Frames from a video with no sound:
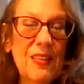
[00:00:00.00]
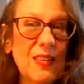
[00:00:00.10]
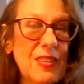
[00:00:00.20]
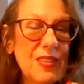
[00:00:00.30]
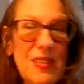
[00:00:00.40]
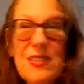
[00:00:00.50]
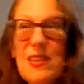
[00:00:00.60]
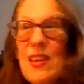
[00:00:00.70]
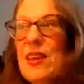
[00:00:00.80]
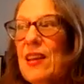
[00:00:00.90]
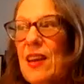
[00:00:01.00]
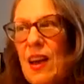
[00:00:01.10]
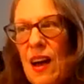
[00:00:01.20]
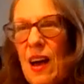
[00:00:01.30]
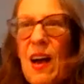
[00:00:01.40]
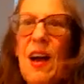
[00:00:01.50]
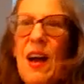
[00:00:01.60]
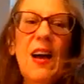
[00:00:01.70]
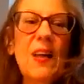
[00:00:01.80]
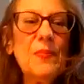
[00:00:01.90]
This is like,
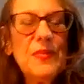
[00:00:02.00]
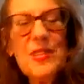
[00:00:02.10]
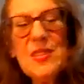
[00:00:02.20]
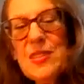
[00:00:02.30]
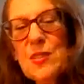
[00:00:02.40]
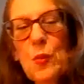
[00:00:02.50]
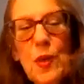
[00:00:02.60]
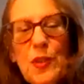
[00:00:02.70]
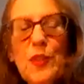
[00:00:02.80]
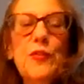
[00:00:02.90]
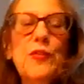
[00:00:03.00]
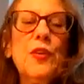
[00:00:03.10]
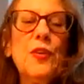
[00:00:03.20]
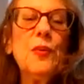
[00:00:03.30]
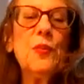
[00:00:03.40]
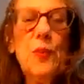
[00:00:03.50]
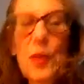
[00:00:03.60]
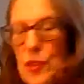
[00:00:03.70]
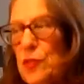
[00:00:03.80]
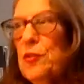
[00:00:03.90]
this is a wonderful,
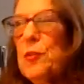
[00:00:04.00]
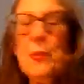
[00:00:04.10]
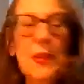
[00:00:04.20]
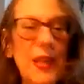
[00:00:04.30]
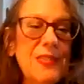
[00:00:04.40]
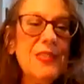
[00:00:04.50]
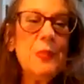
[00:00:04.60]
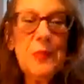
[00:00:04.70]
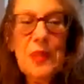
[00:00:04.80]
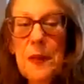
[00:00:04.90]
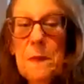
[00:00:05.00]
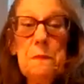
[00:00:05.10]
wonderful place to be.